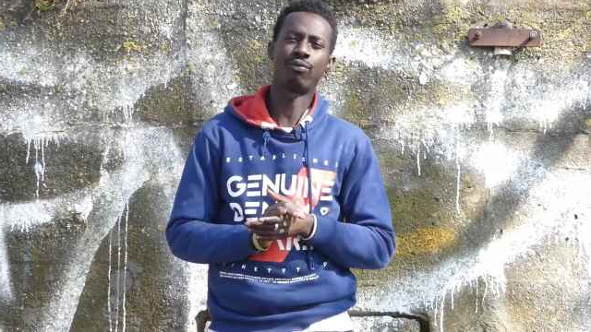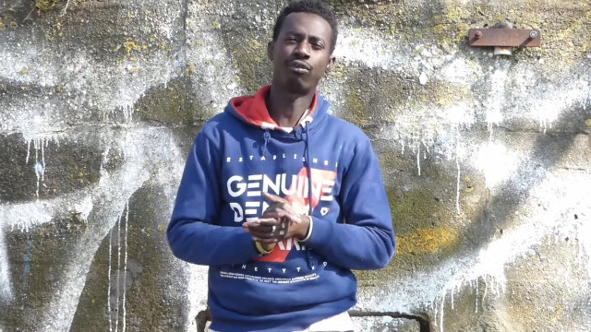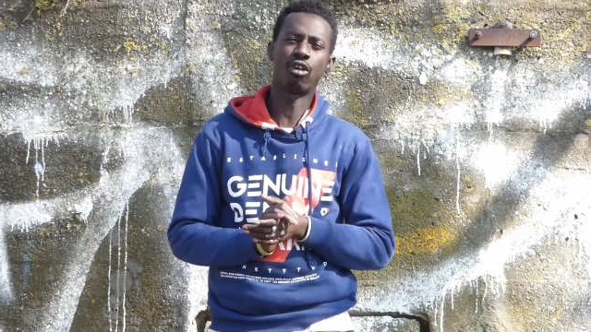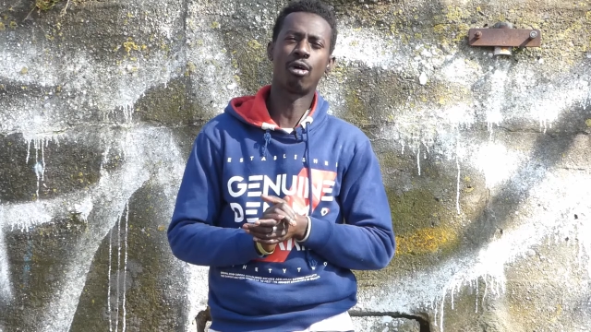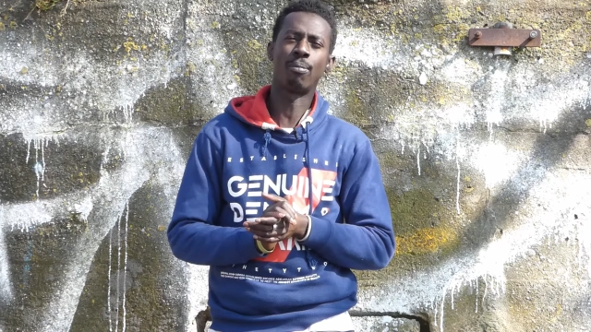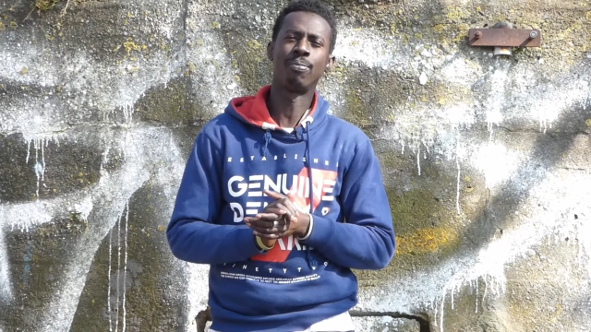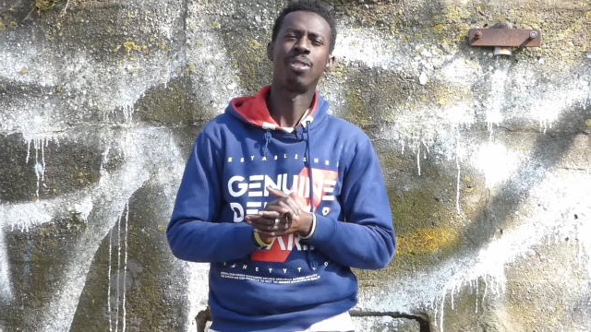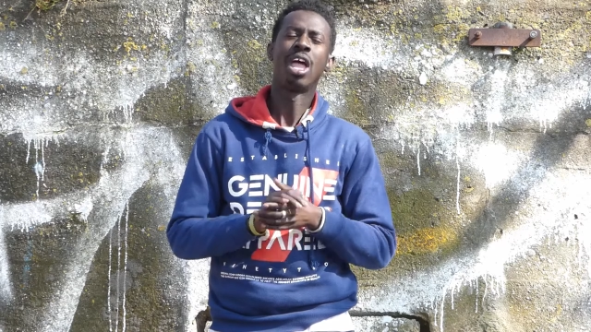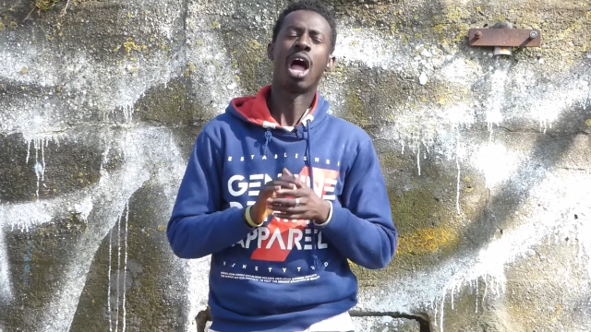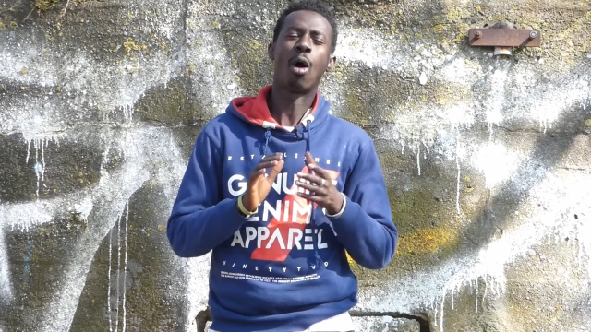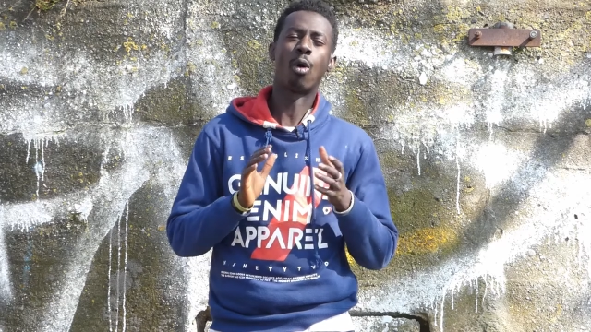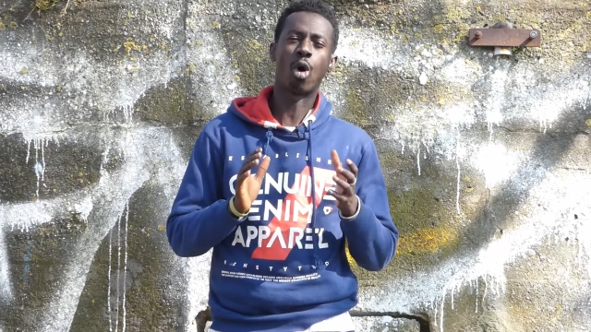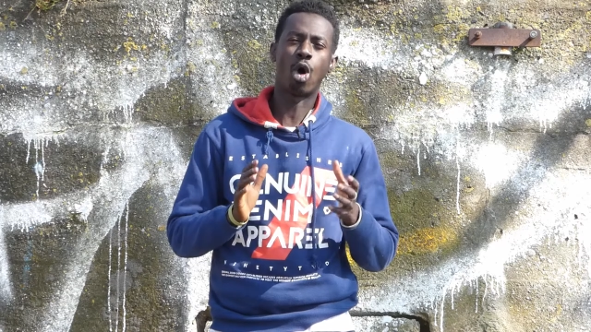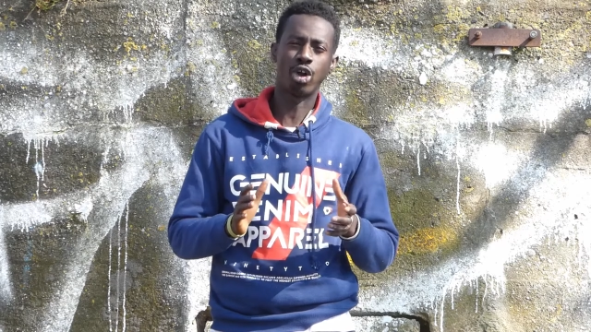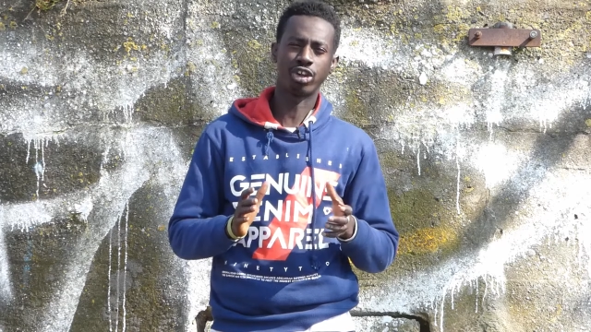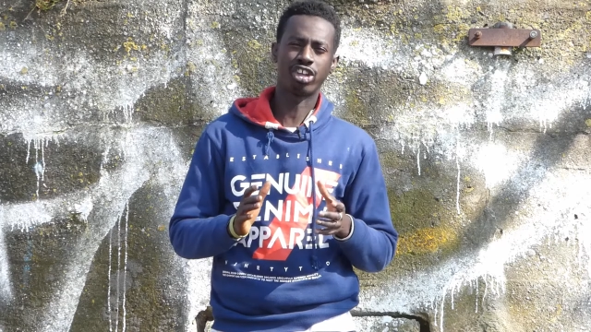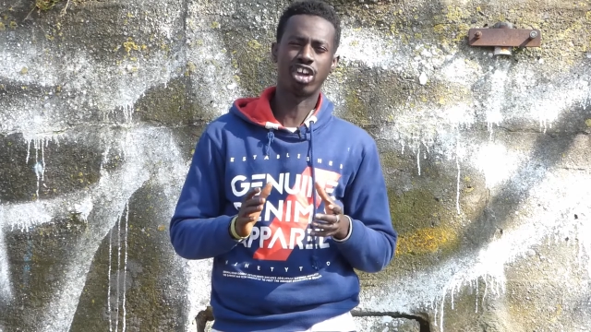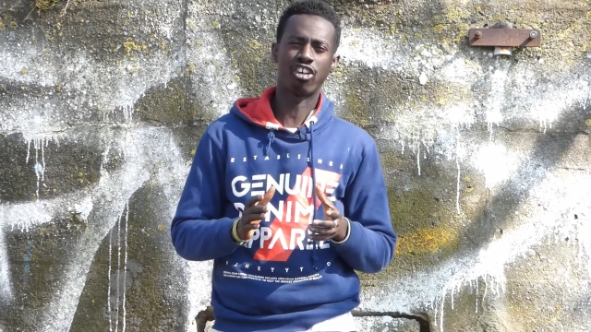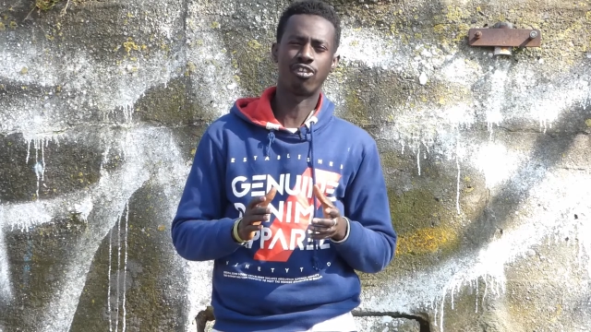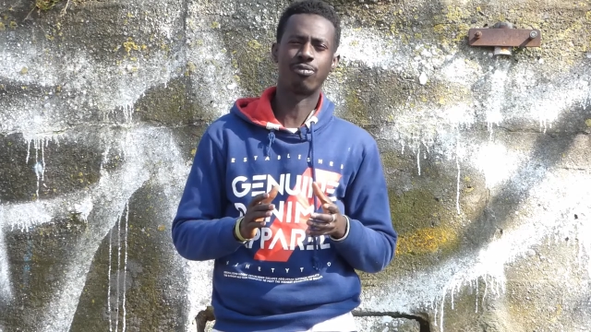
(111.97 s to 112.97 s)
from our
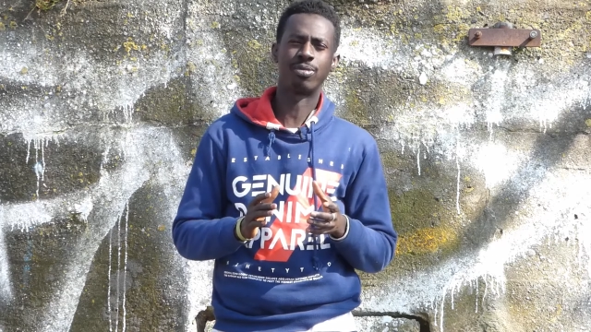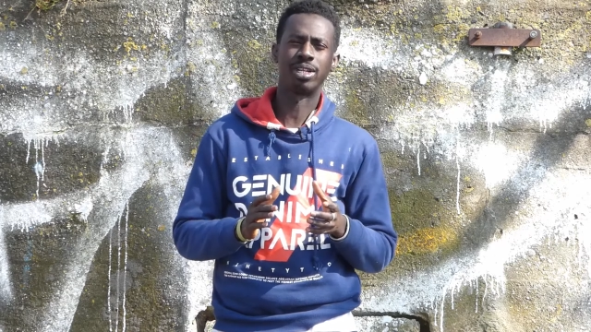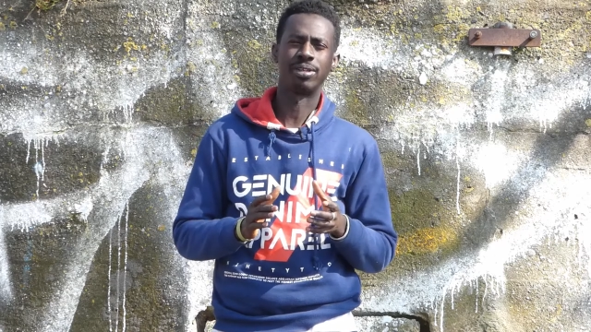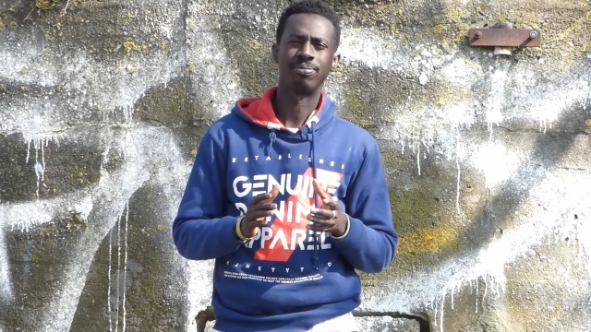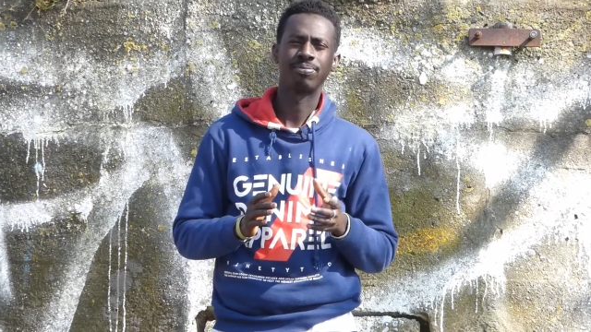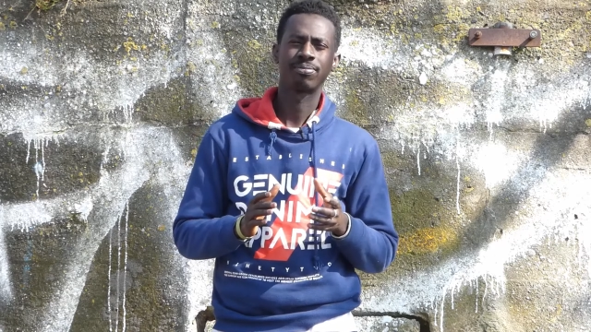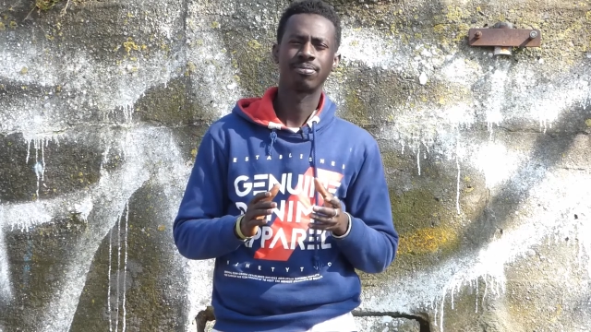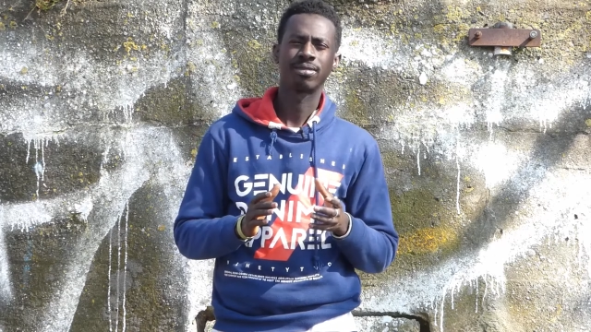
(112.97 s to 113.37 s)
own government?